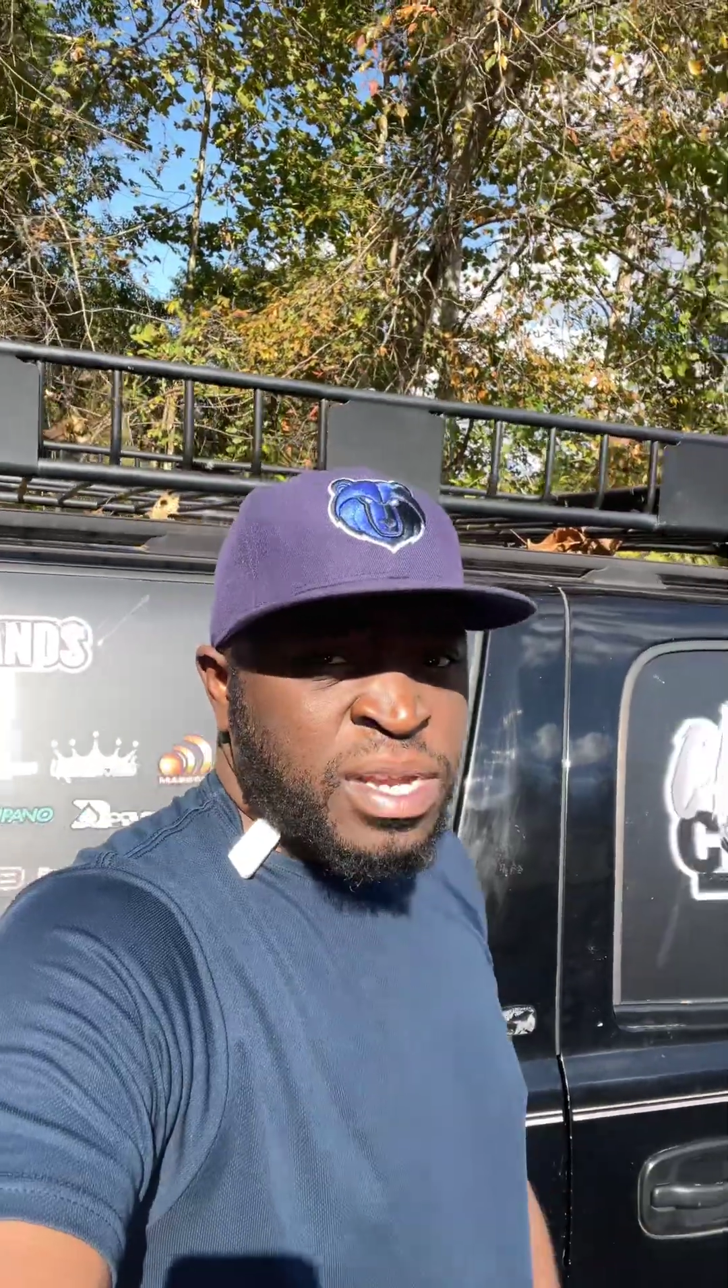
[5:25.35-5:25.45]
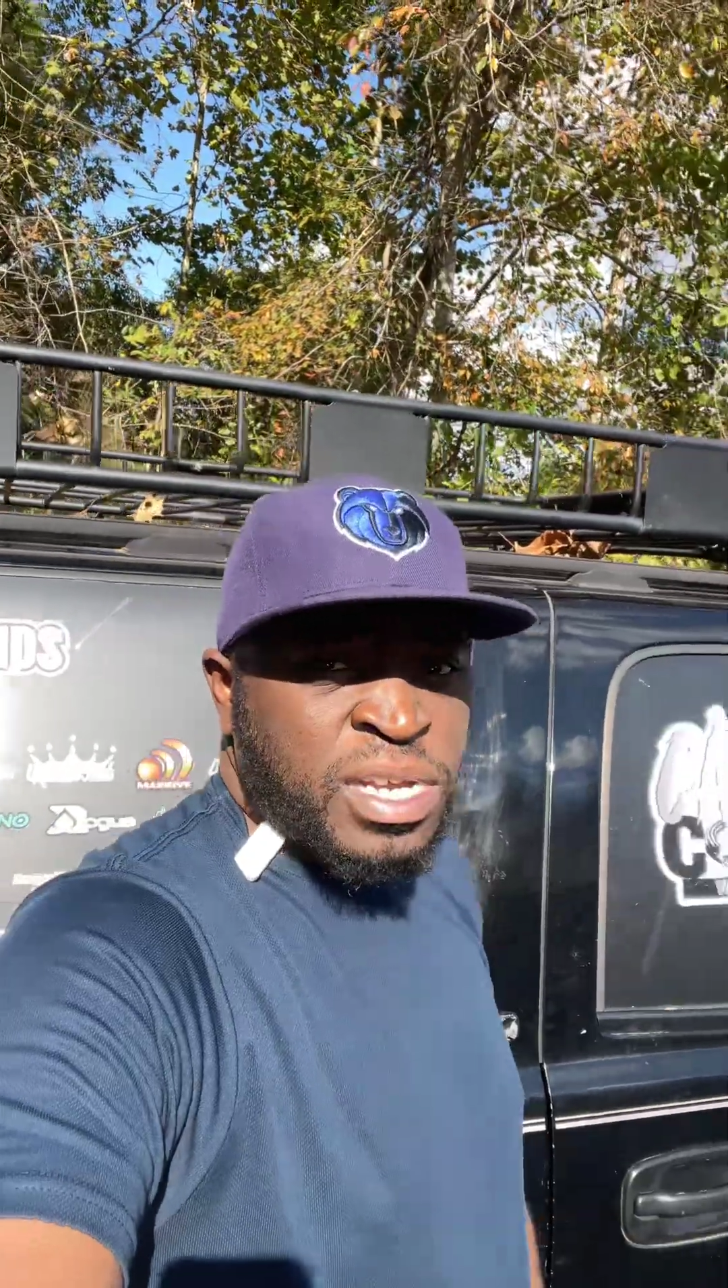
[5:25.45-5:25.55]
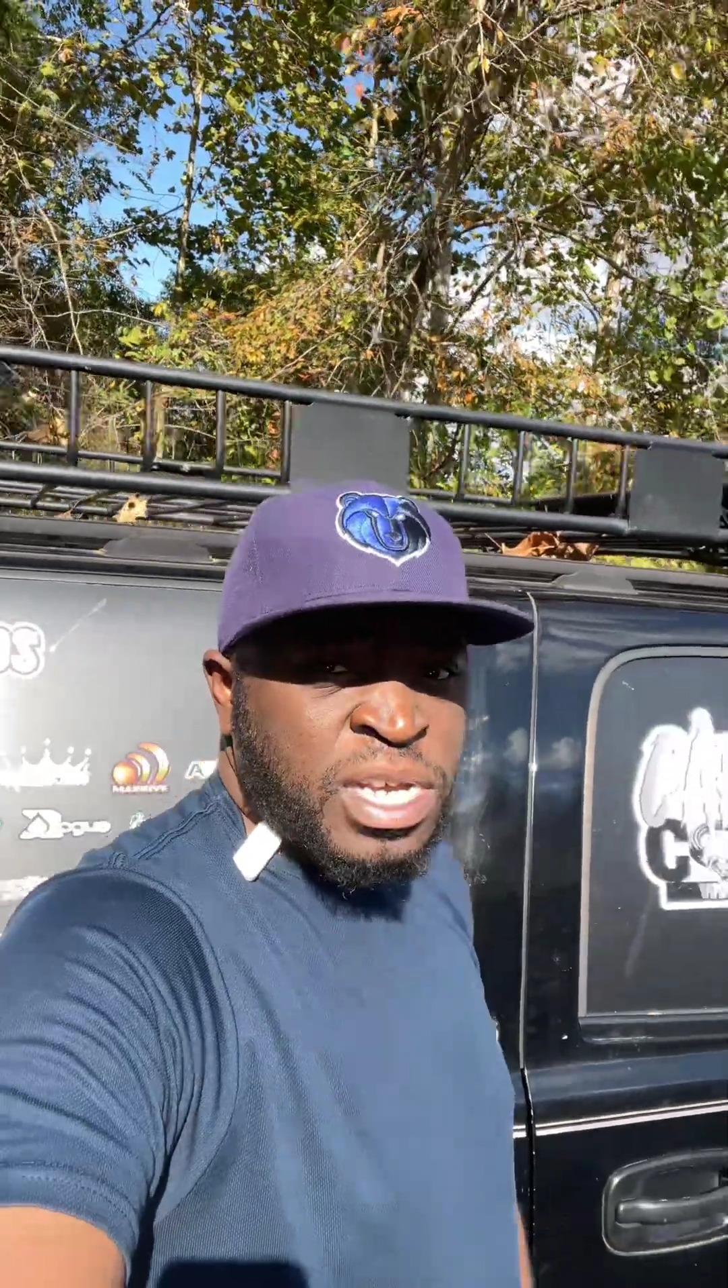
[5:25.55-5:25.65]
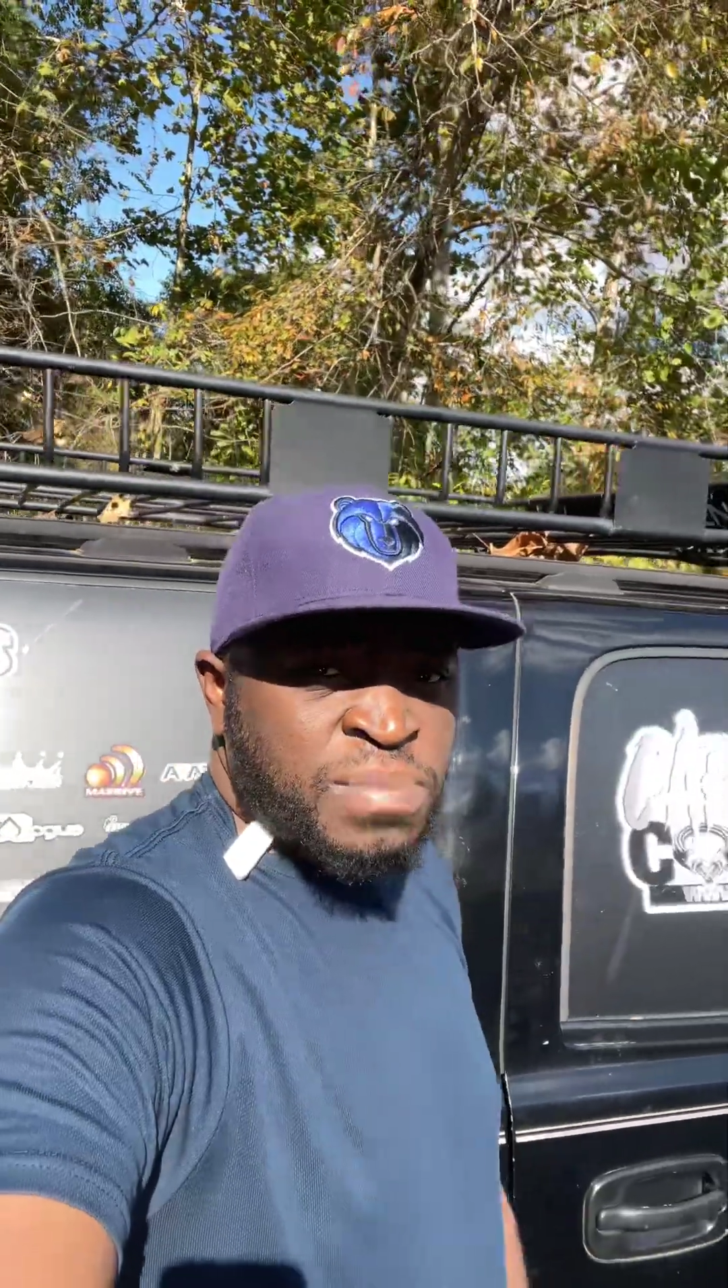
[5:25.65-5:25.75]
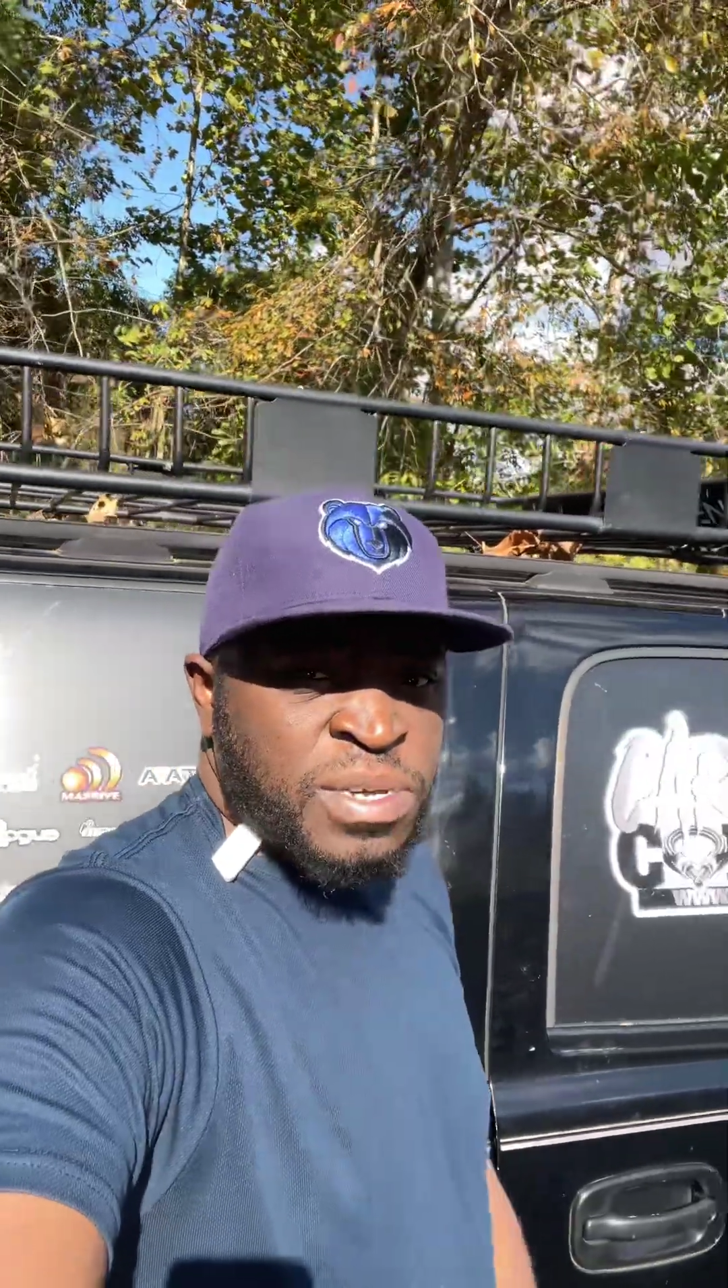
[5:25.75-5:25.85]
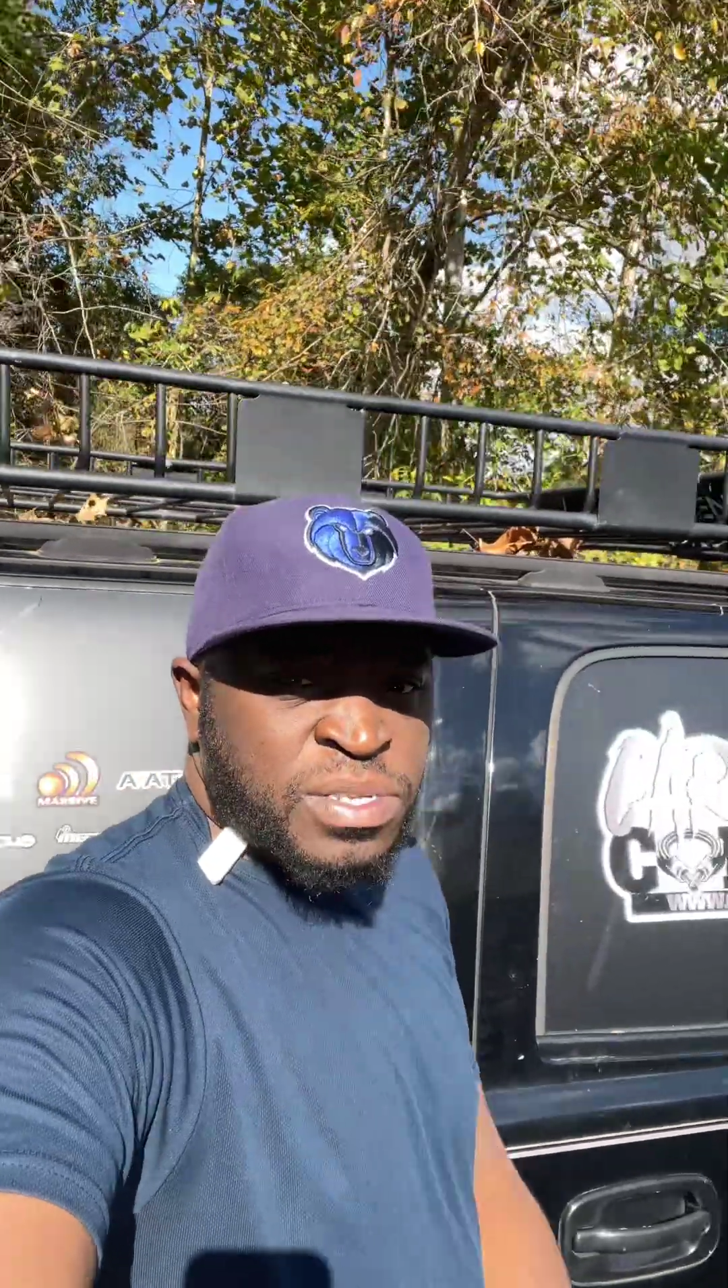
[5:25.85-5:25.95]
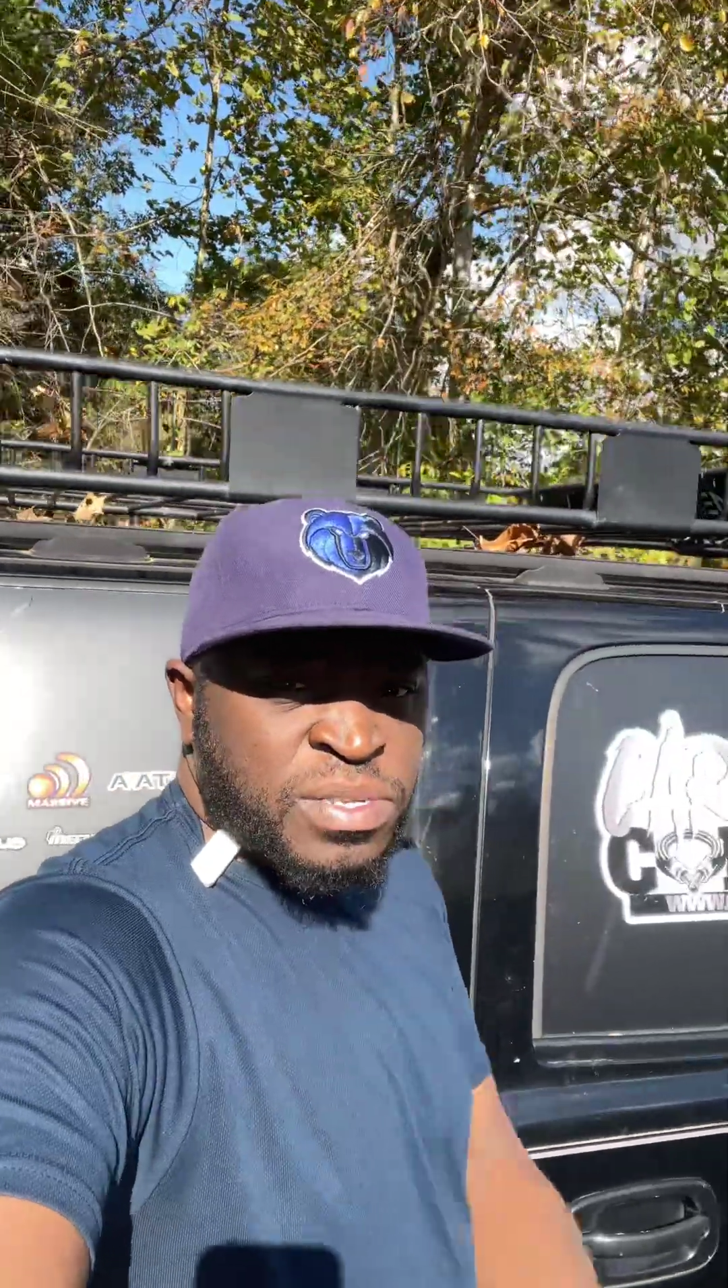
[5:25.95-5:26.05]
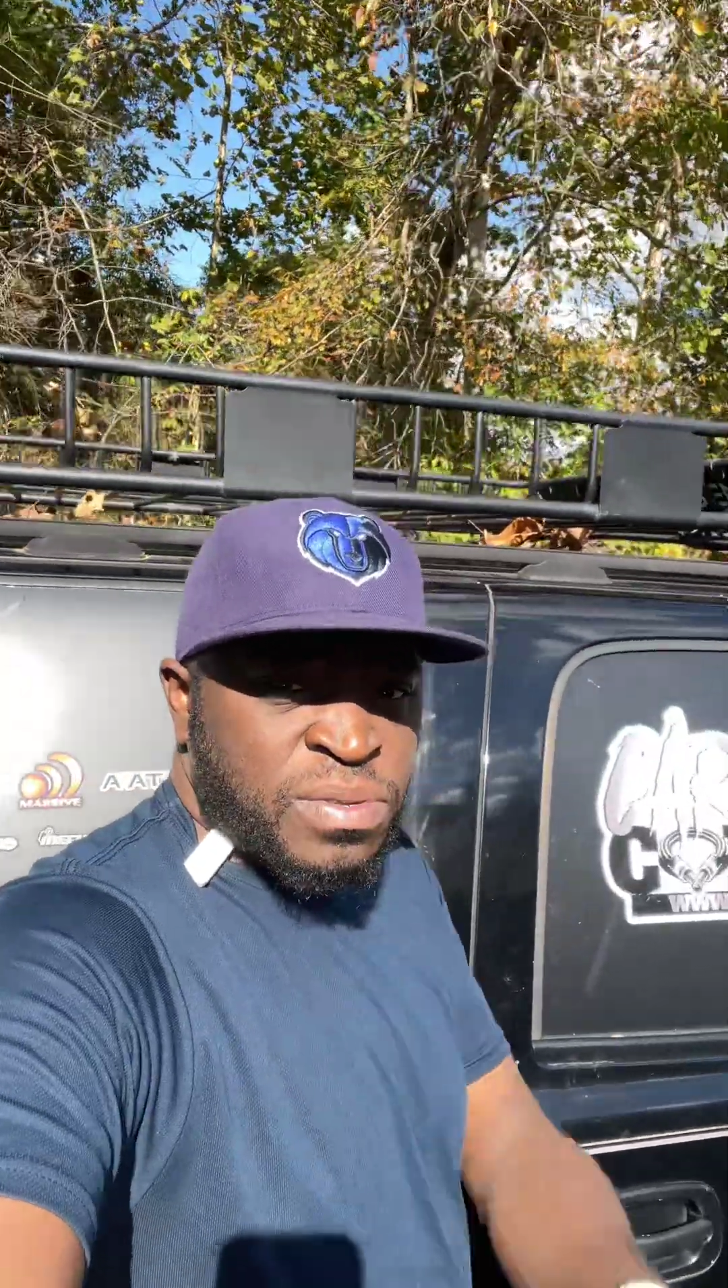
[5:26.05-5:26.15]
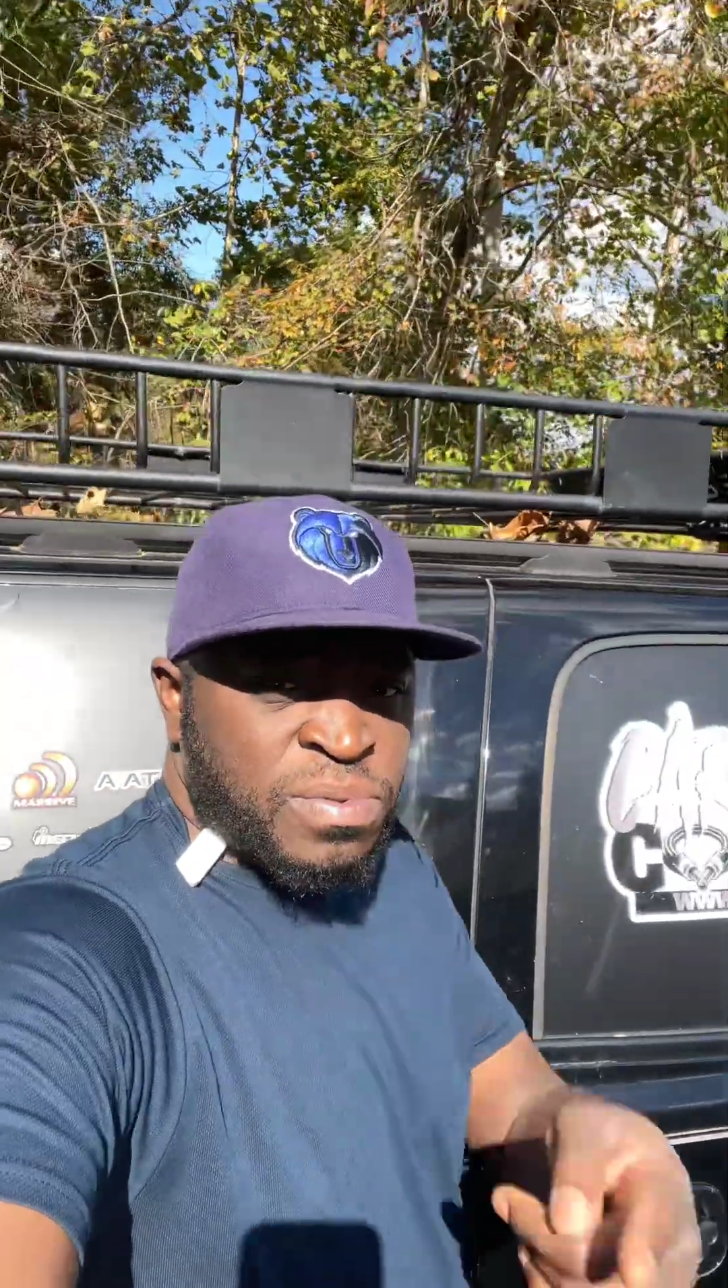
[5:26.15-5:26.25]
in the comments.